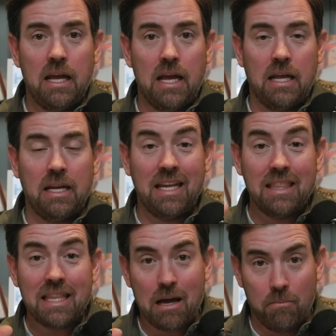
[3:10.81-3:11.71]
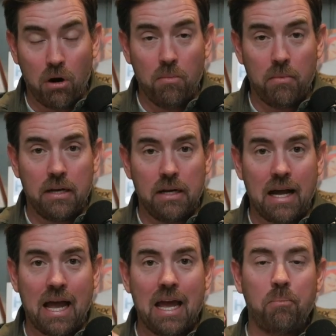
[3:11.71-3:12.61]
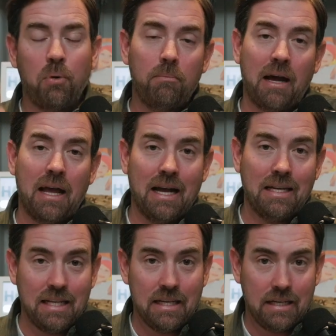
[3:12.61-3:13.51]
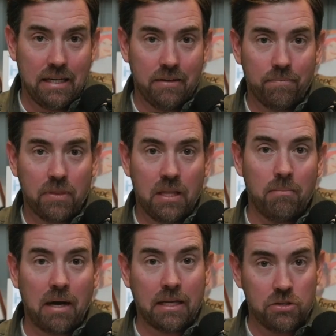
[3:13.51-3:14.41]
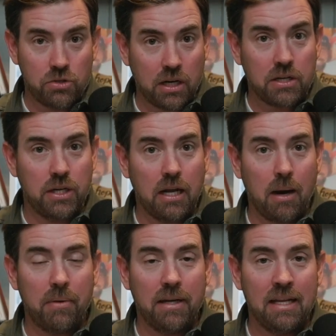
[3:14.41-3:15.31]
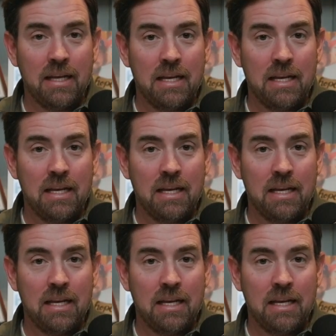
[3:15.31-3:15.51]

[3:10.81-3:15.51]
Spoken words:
And in that moment, I had put my identity in my construction company.